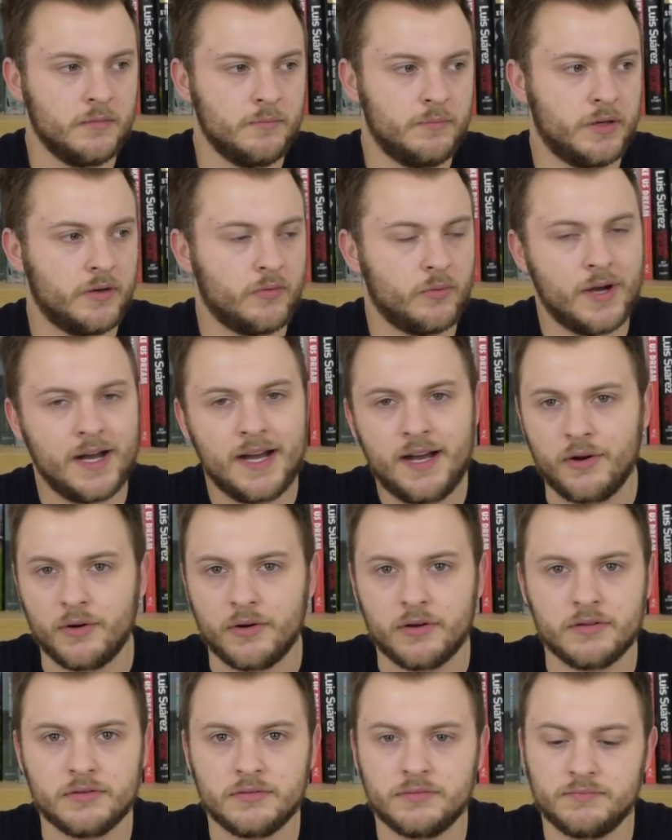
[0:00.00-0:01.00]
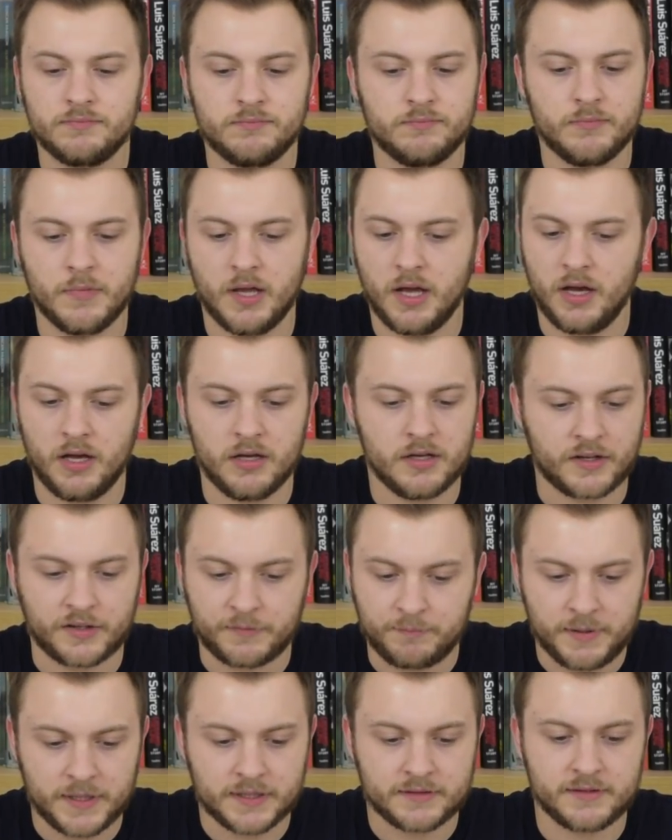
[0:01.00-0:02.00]
But wow,
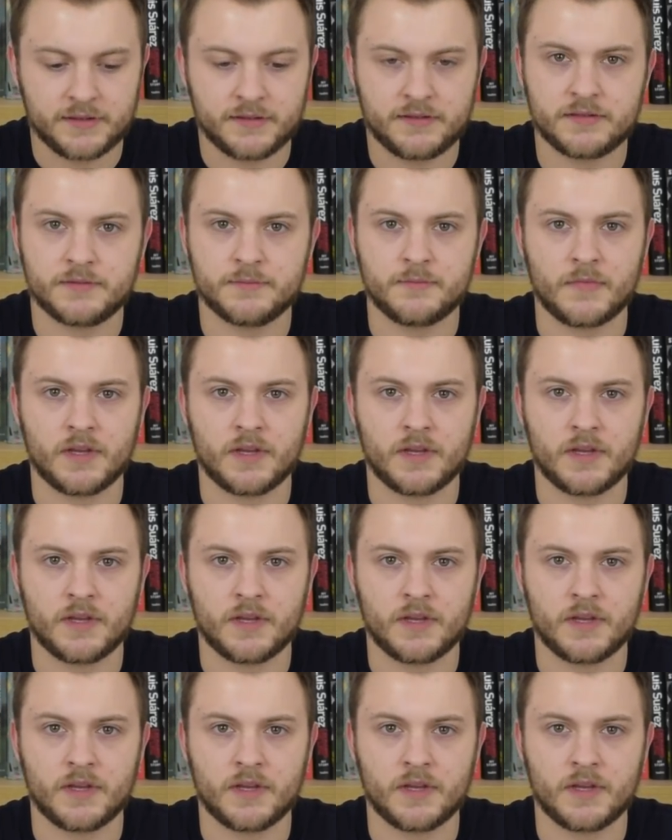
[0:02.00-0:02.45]
unexpected.